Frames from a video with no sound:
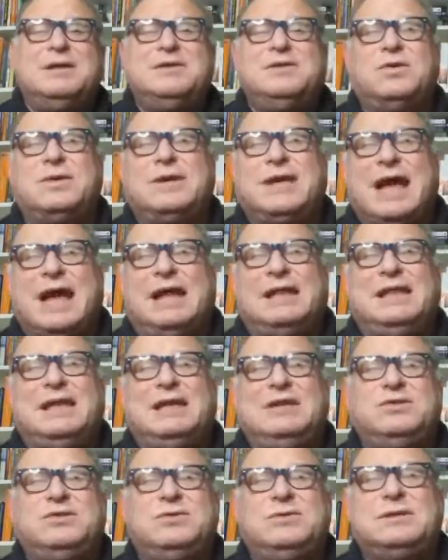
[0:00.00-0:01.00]
So can
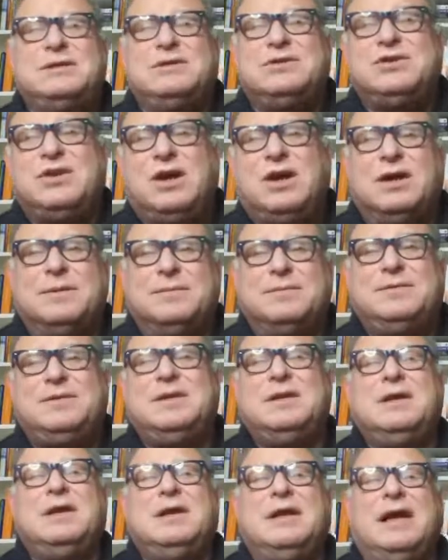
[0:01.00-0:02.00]
they do their
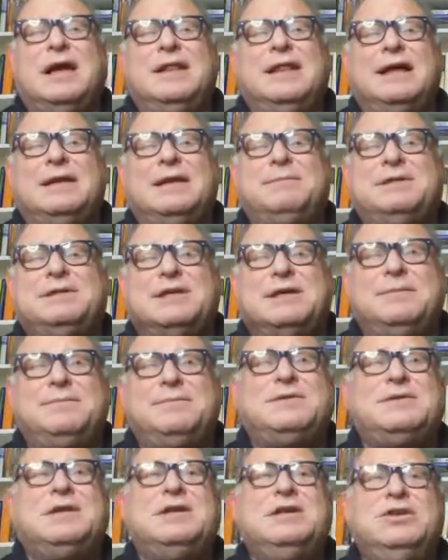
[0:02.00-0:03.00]
jobs? And that
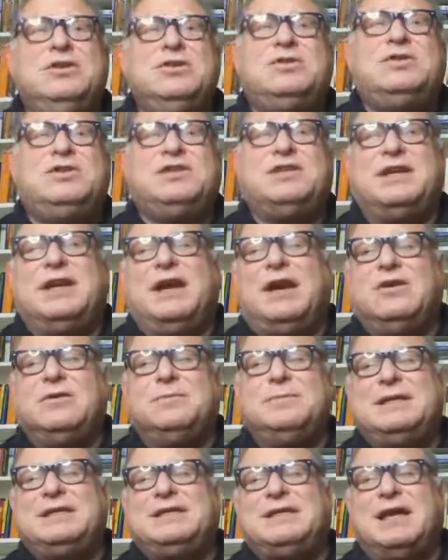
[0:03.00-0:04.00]
becomes usage
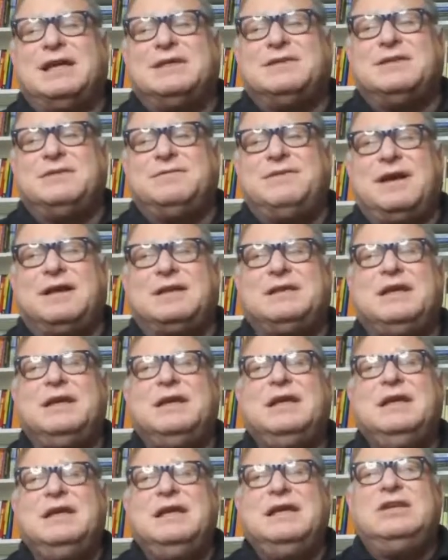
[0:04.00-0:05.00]
scenario-based tests. In fact,
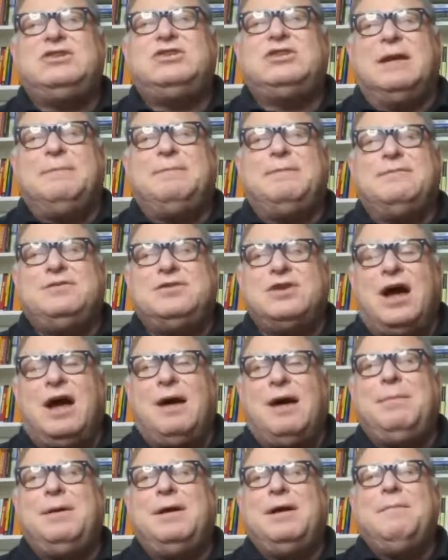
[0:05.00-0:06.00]
each type of
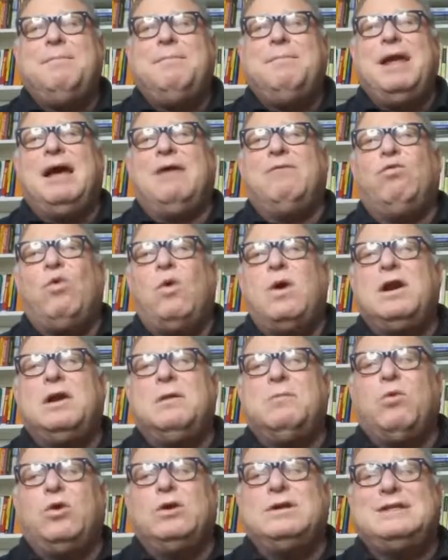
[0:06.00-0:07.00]
job may have one
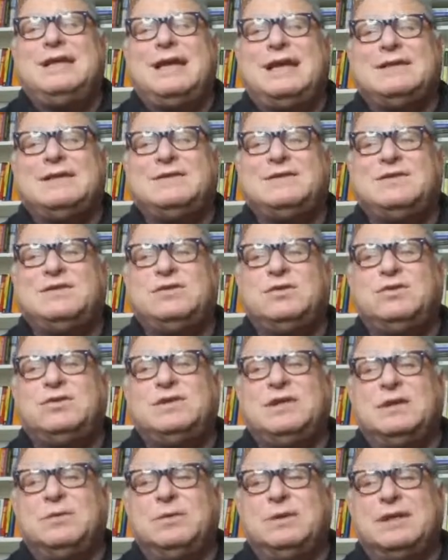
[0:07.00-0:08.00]
or more tests
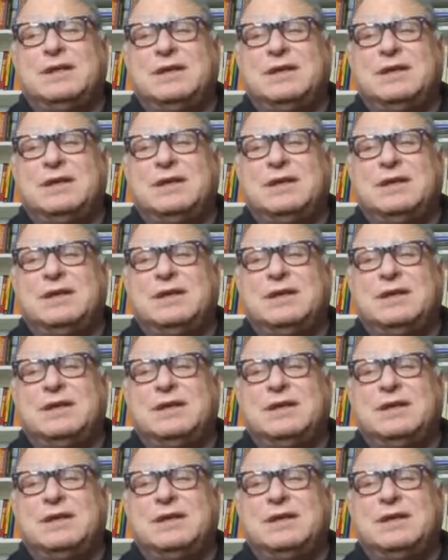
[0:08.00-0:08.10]
associated with